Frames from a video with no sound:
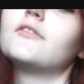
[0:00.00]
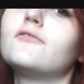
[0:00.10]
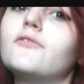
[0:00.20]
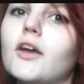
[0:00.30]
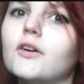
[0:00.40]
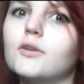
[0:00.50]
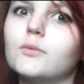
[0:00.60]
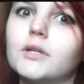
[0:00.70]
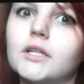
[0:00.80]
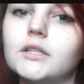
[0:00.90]

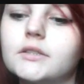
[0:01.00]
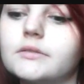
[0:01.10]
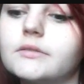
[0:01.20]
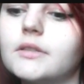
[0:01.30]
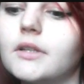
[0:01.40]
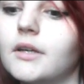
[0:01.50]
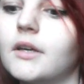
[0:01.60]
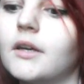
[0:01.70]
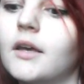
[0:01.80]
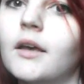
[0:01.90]
Fail wink.
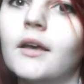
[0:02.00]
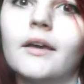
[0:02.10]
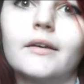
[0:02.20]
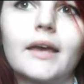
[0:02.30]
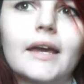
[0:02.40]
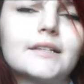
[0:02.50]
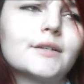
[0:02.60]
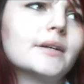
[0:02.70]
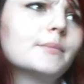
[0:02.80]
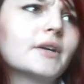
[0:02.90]
Okay,
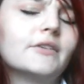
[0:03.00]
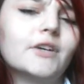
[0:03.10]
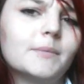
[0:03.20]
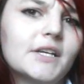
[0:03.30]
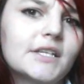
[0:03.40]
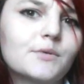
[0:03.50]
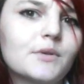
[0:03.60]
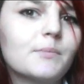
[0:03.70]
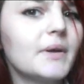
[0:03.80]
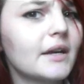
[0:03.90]
so I'm pretty rubbish
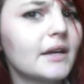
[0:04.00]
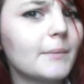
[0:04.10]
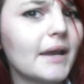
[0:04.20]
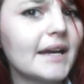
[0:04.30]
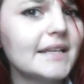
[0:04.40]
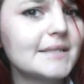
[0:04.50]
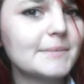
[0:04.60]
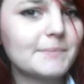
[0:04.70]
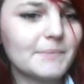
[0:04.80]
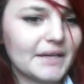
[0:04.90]
with pickup
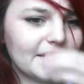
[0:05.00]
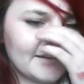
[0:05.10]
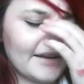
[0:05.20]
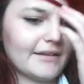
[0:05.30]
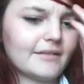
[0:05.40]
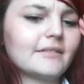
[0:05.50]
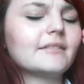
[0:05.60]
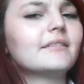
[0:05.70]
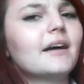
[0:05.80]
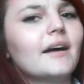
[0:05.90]
lines, but you know,
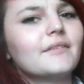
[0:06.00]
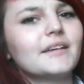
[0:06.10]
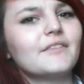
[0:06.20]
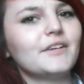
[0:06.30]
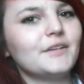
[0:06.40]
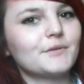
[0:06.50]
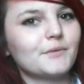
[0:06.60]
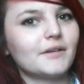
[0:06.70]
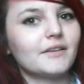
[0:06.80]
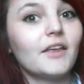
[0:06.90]
I would never use
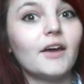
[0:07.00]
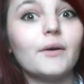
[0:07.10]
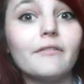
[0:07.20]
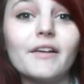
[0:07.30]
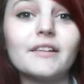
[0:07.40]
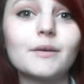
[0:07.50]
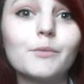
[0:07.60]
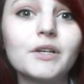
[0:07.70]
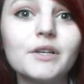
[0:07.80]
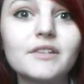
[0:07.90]
one. Though, if it,
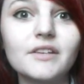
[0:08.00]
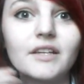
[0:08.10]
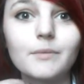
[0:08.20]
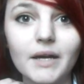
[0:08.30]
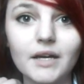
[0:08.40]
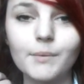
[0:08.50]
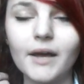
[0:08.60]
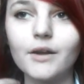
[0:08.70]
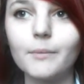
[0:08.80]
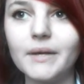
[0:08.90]
someone used a nerdy pickup
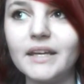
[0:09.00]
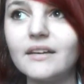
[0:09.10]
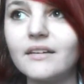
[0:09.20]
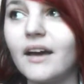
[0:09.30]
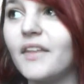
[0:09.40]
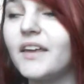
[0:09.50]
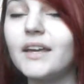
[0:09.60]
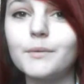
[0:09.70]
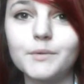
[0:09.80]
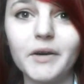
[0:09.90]
line on me, I
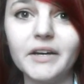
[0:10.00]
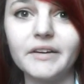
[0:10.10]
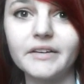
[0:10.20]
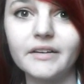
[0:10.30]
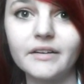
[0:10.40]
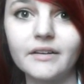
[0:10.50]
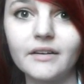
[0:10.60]
think it would work.